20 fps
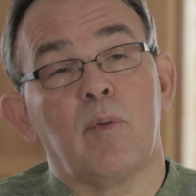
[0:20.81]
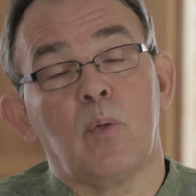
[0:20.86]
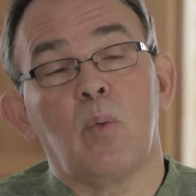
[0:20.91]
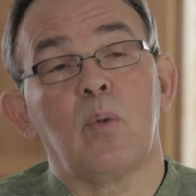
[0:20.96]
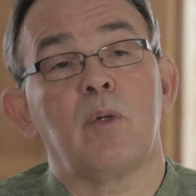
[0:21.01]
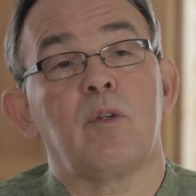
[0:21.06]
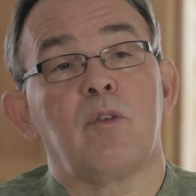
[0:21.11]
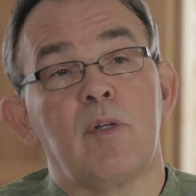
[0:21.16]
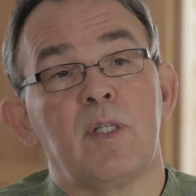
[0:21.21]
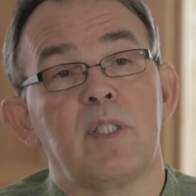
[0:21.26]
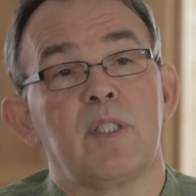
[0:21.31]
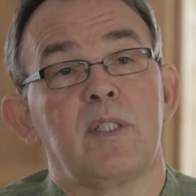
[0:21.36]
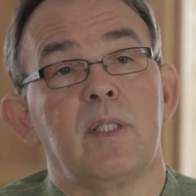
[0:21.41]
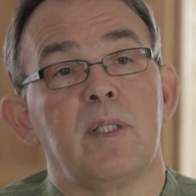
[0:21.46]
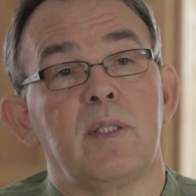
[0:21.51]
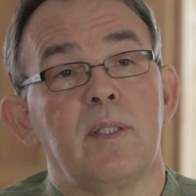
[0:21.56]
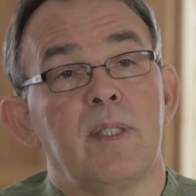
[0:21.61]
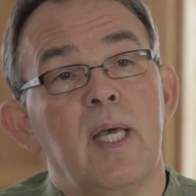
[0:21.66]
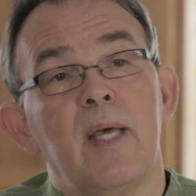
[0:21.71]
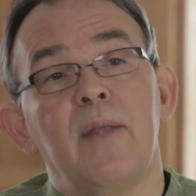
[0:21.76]
Lord Krishna.
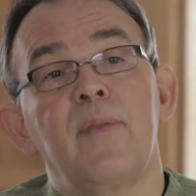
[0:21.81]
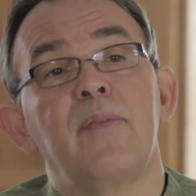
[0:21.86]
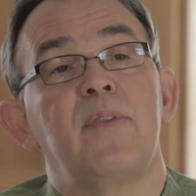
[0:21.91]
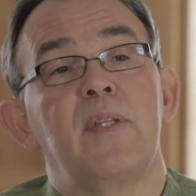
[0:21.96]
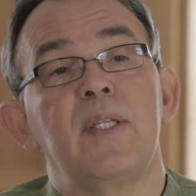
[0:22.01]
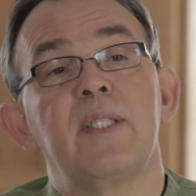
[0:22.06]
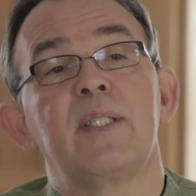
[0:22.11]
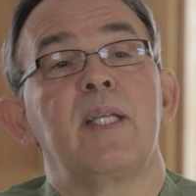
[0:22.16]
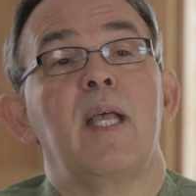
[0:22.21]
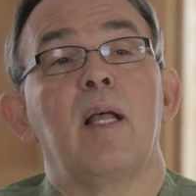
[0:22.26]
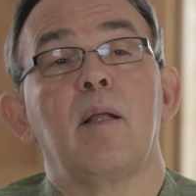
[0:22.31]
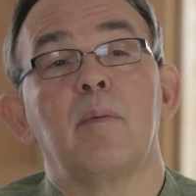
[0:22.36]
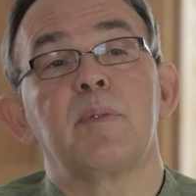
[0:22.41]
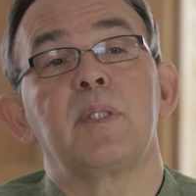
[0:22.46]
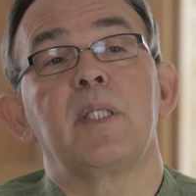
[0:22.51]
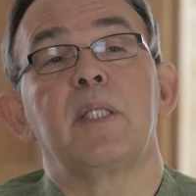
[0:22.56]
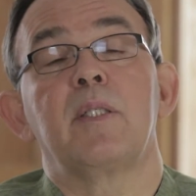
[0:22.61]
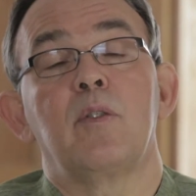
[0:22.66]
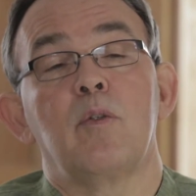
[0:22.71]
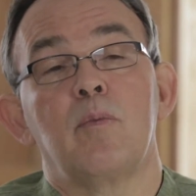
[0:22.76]
This
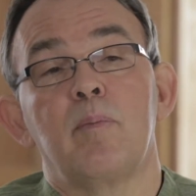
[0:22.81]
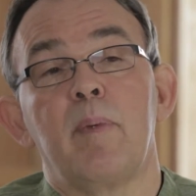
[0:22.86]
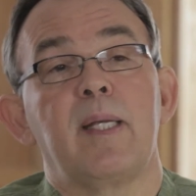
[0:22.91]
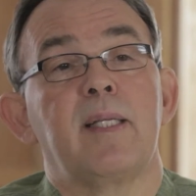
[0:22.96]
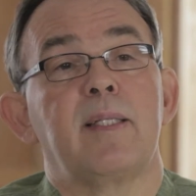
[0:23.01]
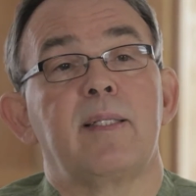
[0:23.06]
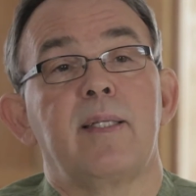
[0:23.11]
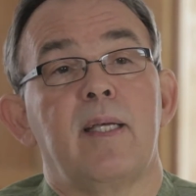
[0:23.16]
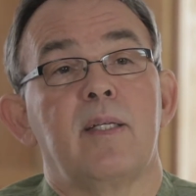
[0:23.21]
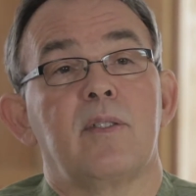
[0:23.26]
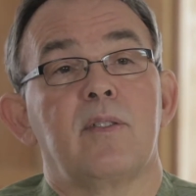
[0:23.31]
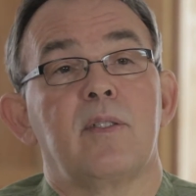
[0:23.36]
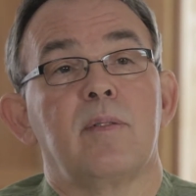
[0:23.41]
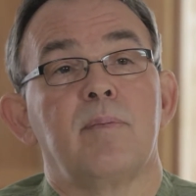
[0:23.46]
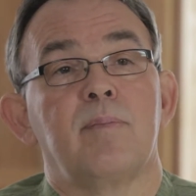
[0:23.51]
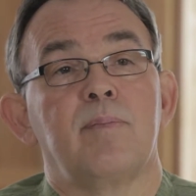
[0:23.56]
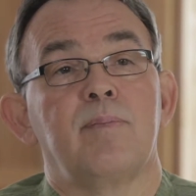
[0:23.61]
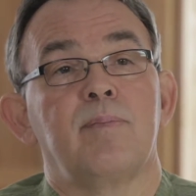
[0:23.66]
helps in your meditation.